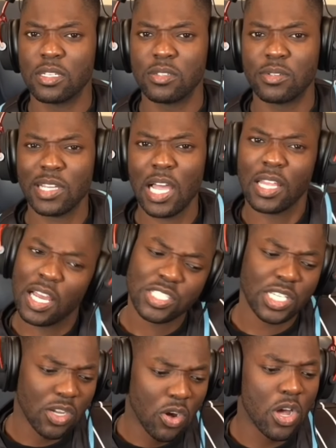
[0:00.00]
We got a lot of
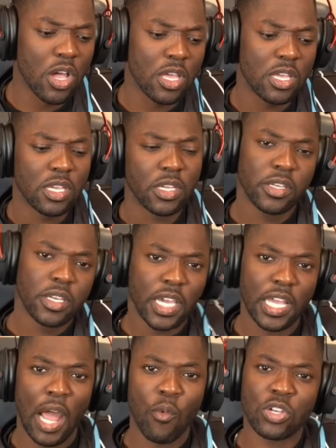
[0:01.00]
shit going.
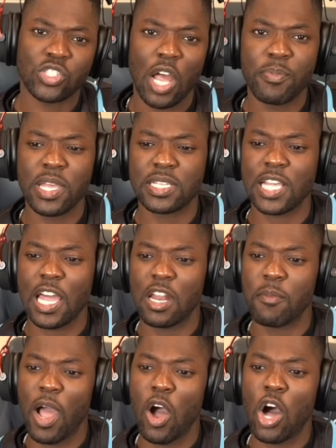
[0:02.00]
And I want y'all to be excited
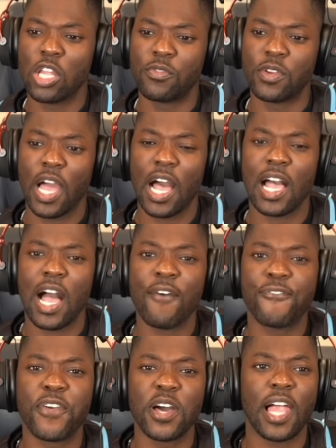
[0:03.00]
about all of it.
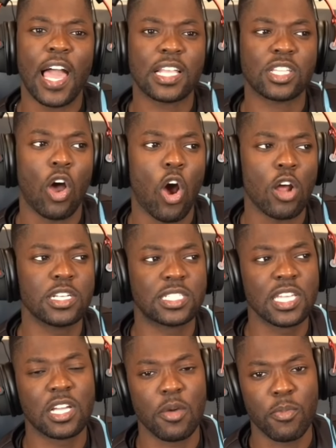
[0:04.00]
I feel like the
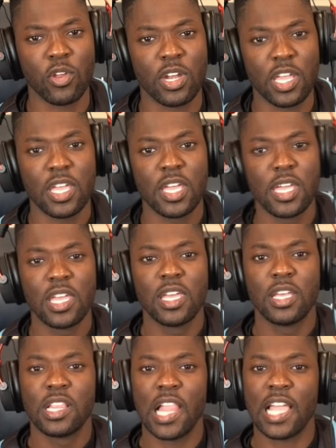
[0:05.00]
RDC community,
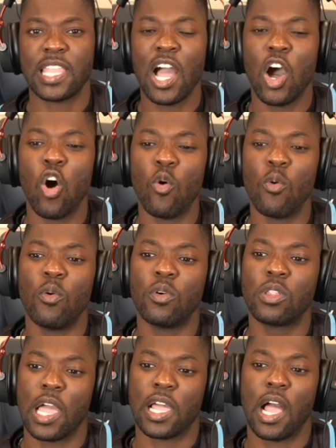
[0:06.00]
like that whole,
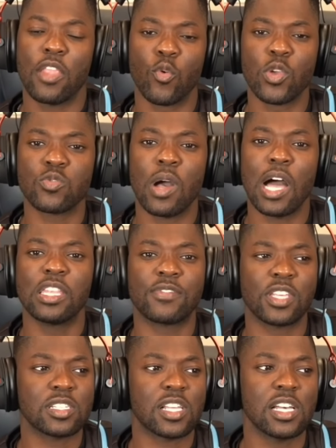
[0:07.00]
like the reason why I left
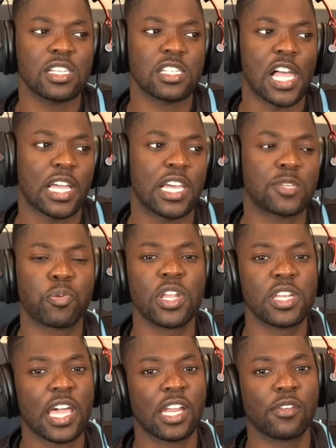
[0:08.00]
it is because it's like, it's pretty
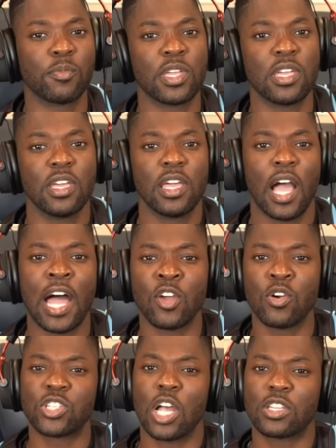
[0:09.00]
negative to me. I know
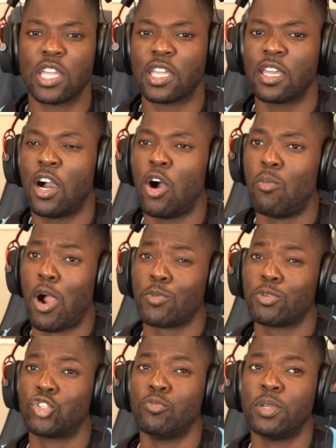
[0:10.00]
what y'all thinking. Oh, Bart,
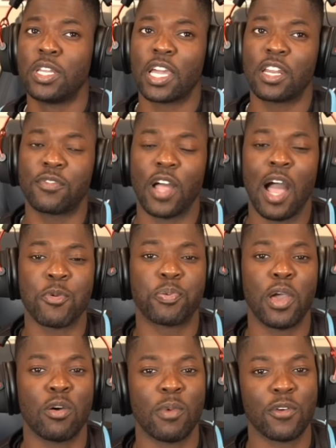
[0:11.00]
but you be negative. I be
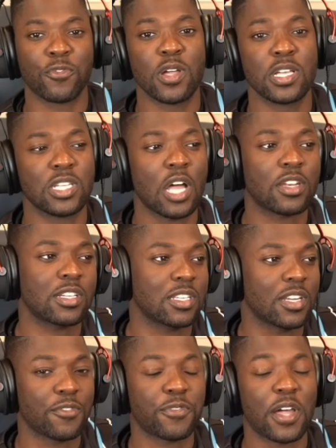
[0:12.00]
playing with my friends. Y'all niggas in
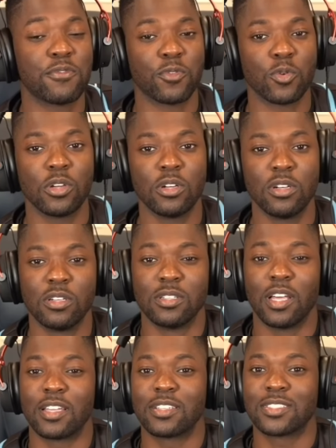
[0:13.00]
there fighting for real.
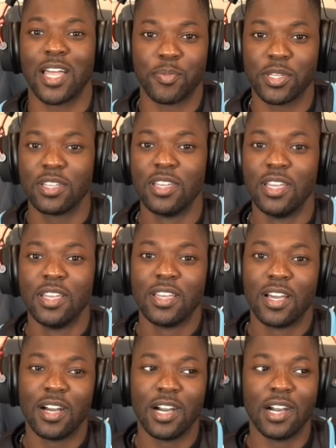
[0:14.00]
Like, stop
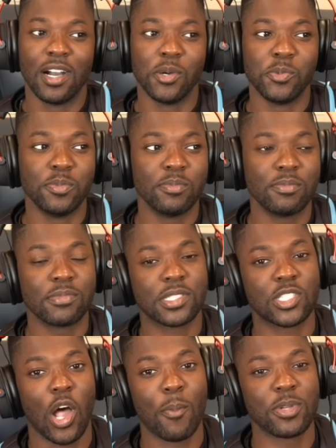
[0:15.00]
it.
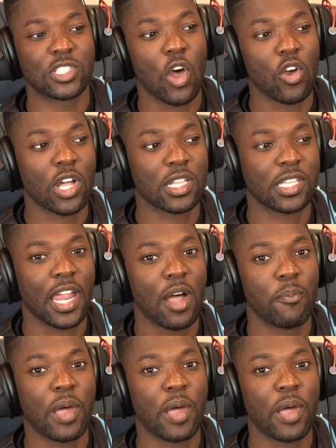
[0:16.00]
So I'm just going to cut that out.